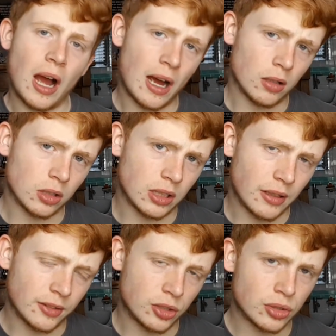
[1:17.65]
how long I'd
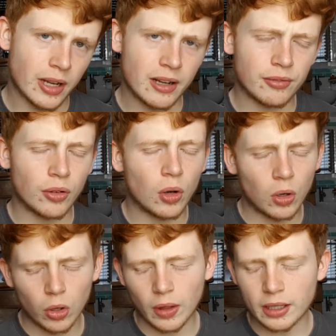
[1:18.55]
have to train for,
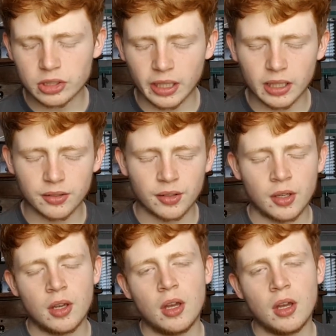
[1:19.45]
all that jazz.